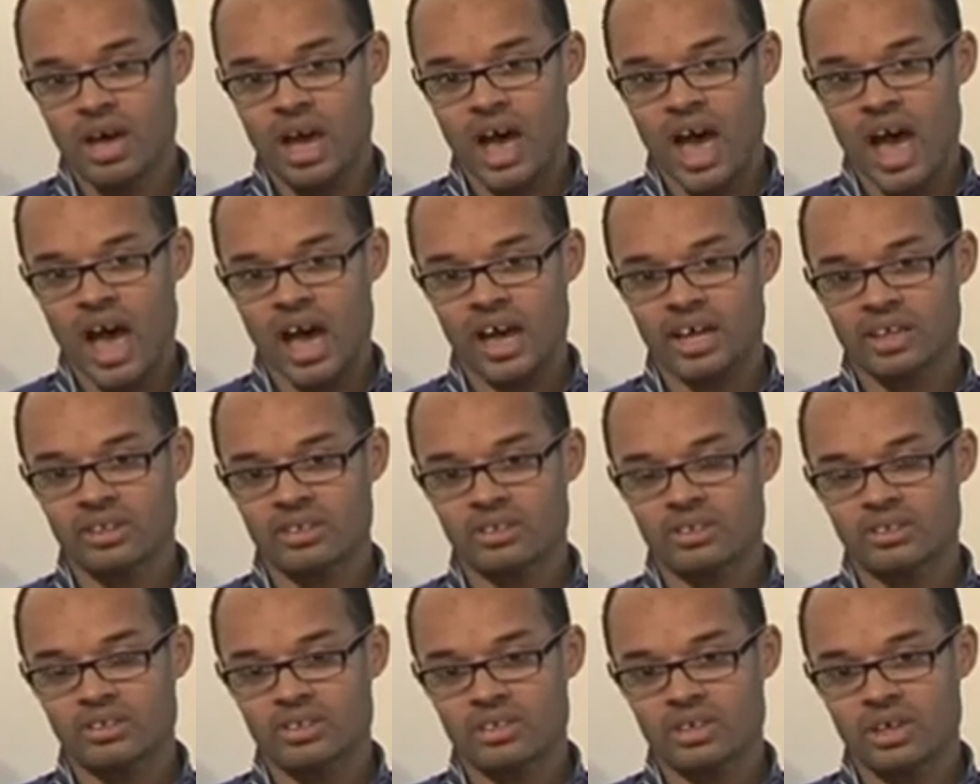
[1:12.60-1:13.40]

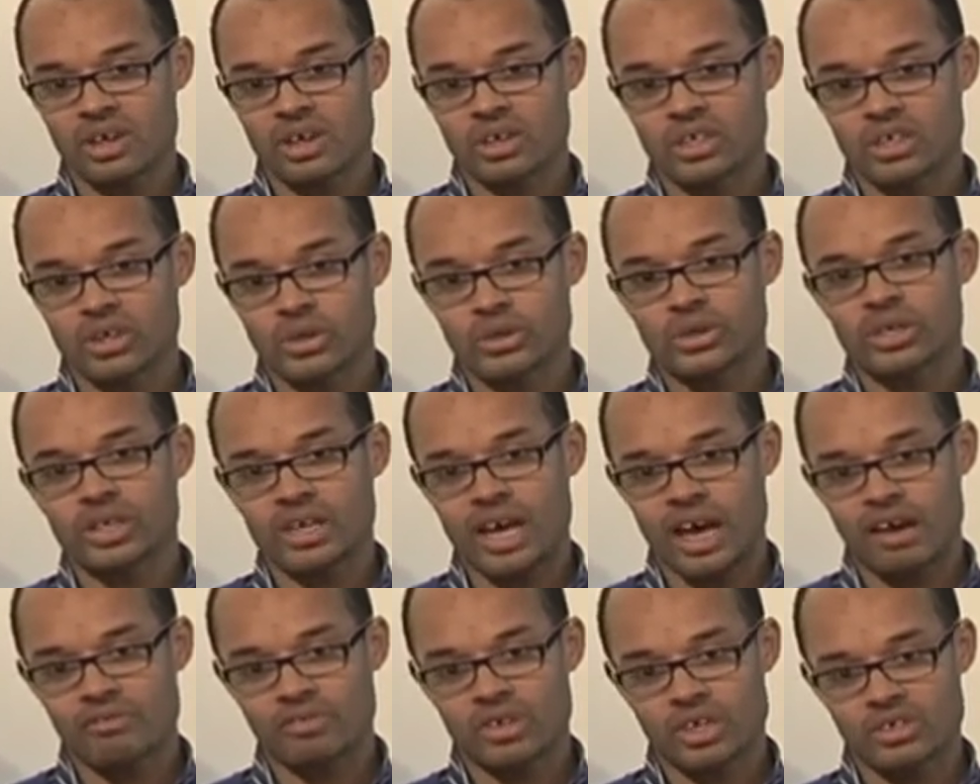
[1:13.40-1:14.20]
and you can
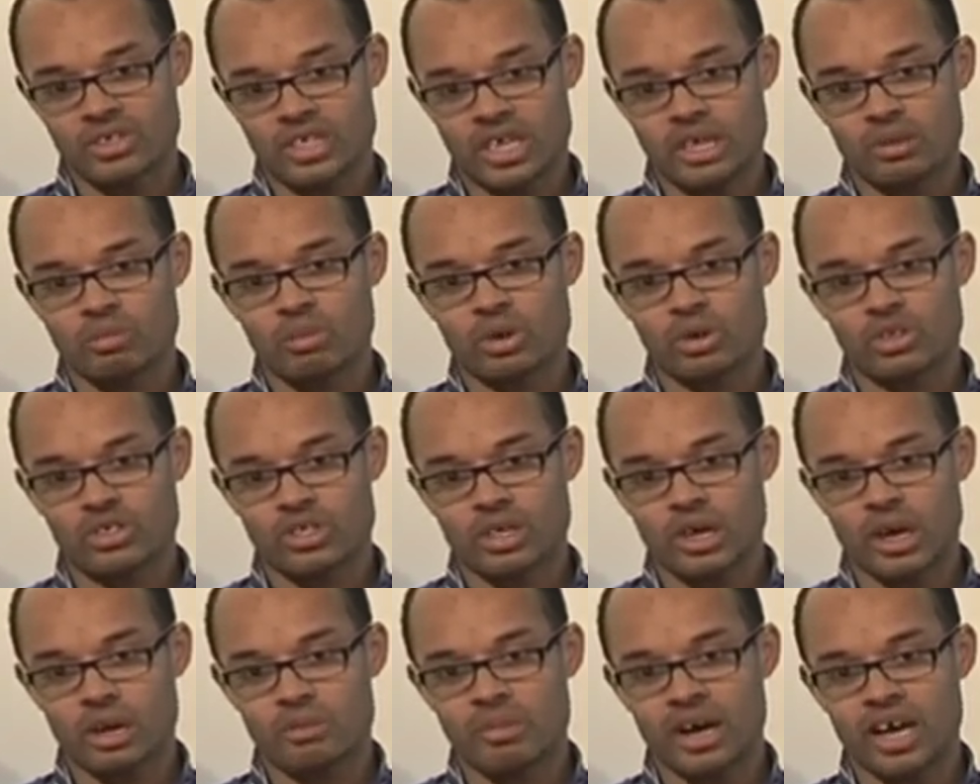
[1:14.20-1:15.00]
have those key points to
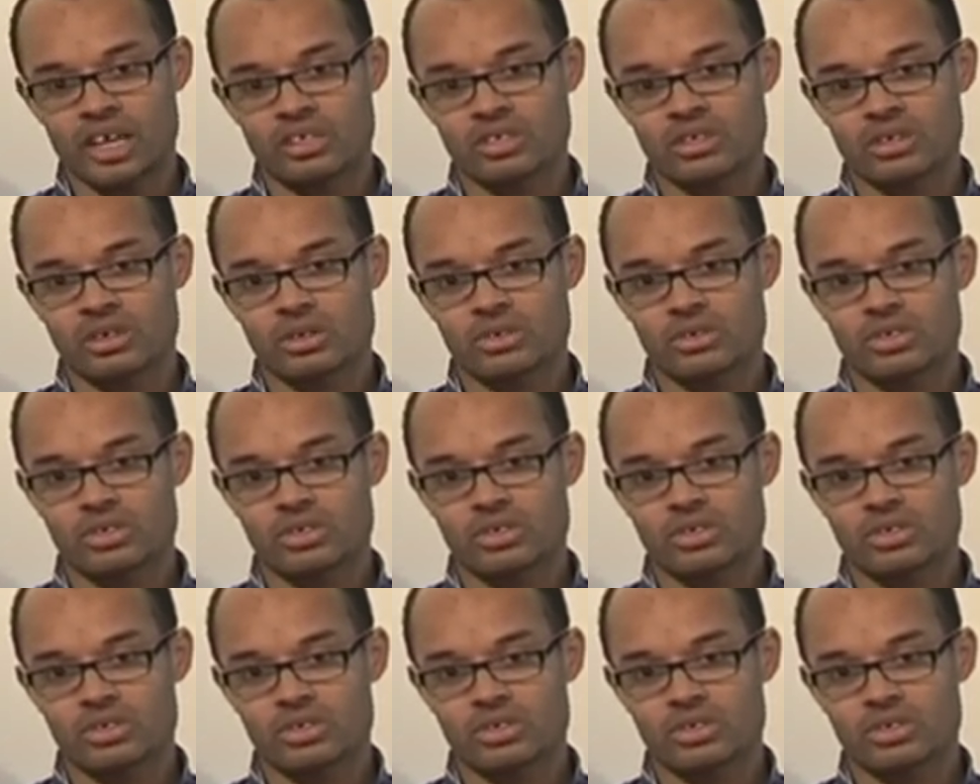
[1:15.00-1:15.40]
go back to.